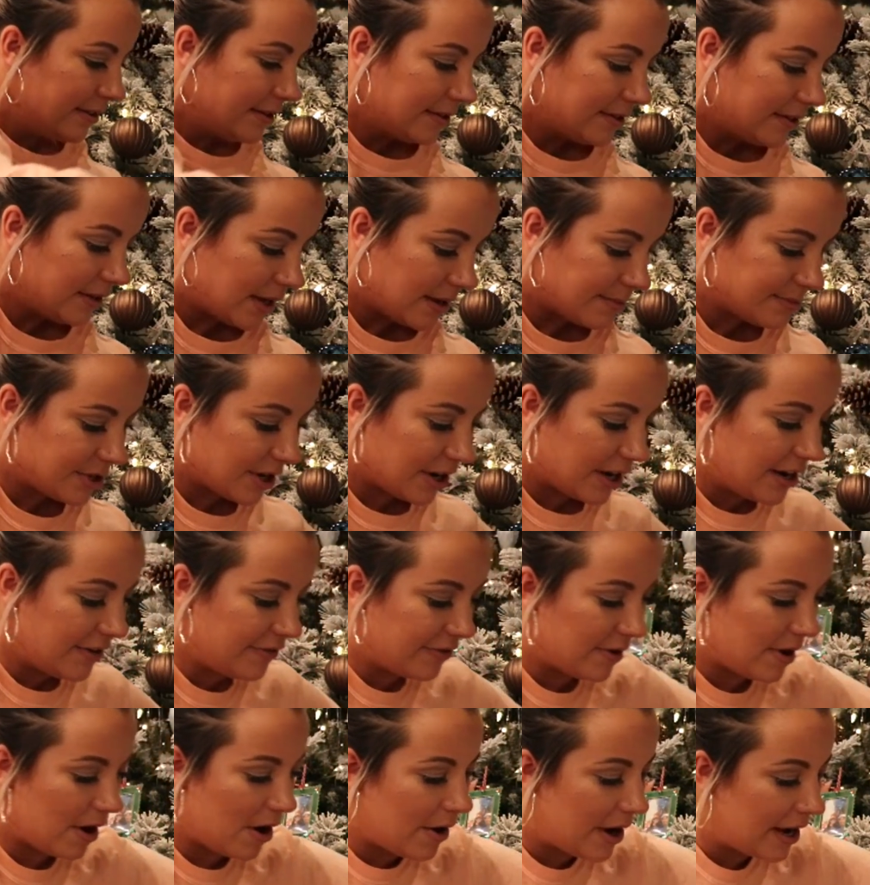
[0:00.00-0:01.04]
I'm sorry.
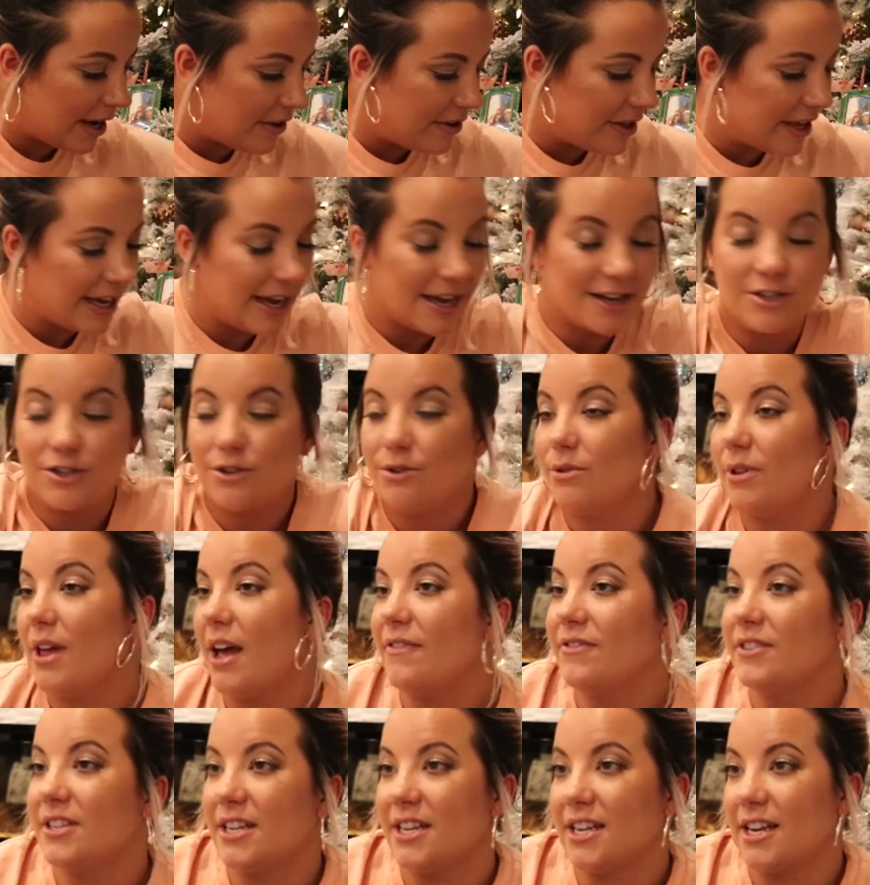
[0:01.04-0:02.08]
I only got two
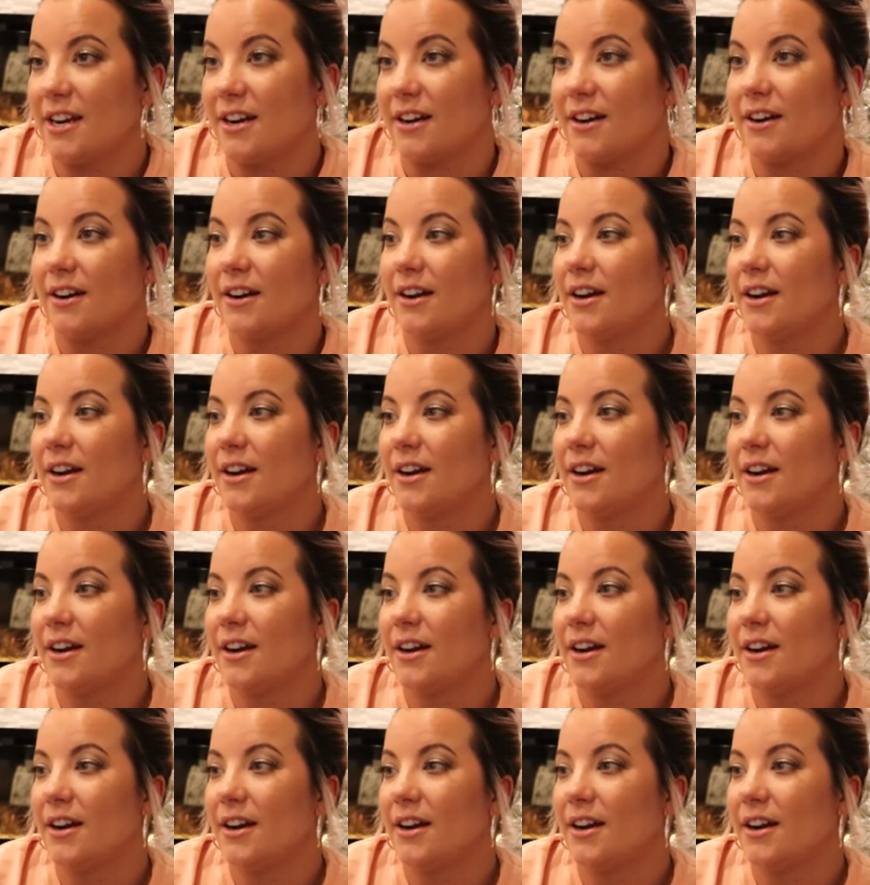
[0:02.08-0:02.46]
left in here.